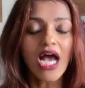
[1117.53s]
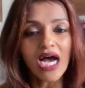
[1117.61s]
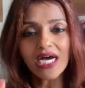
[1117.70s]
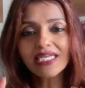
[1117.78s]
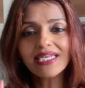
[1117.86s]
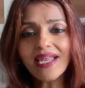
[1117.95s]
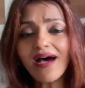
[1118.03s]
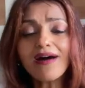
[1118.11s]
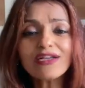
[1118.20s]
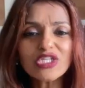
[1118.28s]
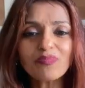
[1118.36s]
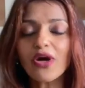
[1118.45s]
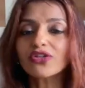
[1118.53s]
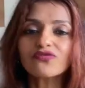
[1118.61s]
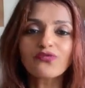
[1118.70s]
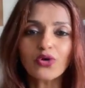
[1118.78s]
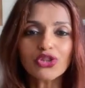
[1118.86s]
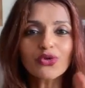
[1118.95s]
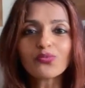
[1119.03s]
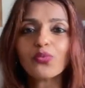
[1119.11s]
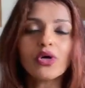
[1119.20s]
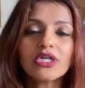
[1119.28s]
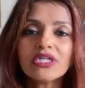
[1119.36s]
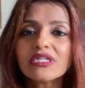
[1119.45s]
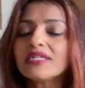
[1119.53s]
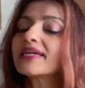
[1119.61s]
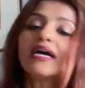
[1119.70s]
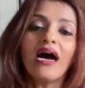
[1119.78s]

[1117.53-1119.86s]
A large part of what the world,